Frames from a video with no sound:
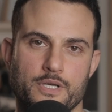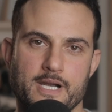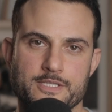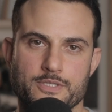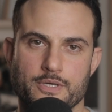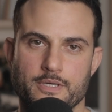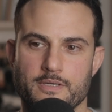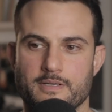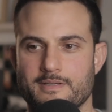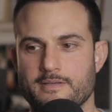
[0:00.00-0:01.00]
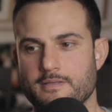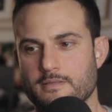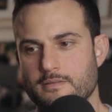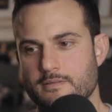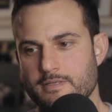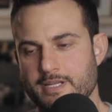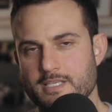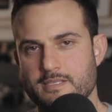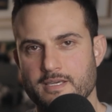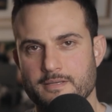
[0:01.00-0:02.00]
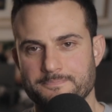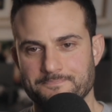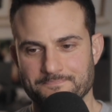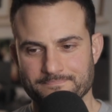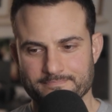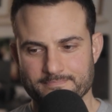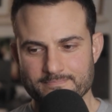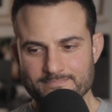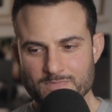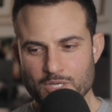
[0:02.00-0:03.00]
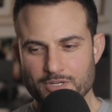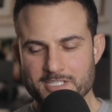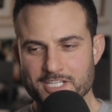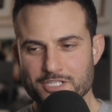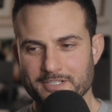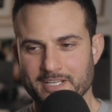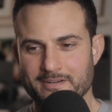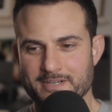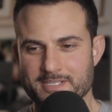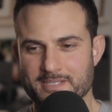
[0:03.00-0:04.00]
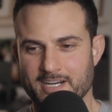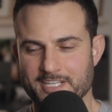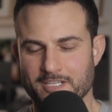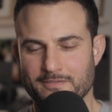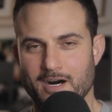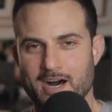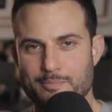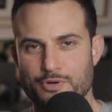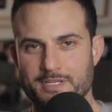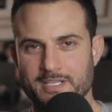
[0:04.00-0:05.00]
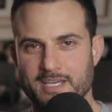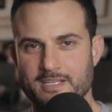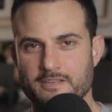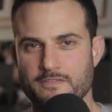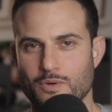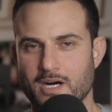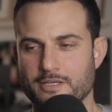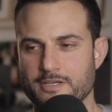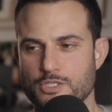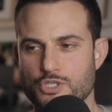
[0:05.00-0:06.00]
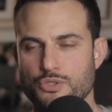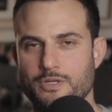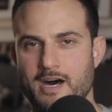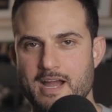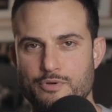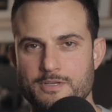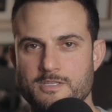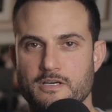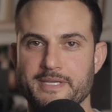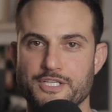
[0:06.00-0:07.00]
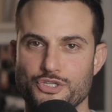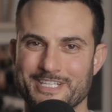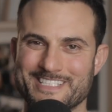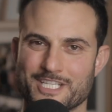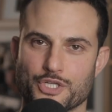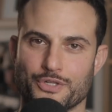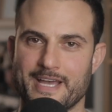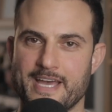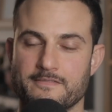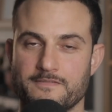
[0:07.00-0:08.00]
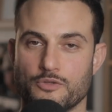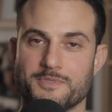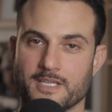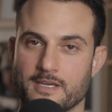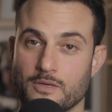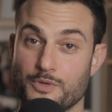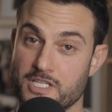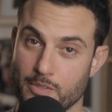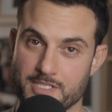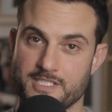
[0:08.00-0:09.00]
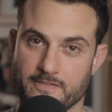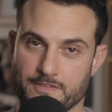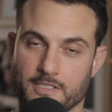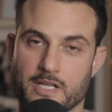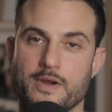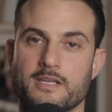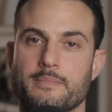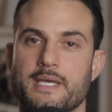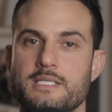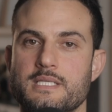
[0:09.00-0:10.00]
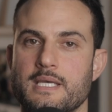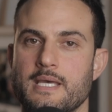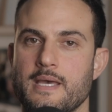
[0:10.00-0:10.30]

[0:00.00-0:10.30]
All right, so next thing I want to touch on here is the idea of hybrid. Again, if you are going to shoot hybrid, so I mean shooting digital and film together, which I would definitely recommend,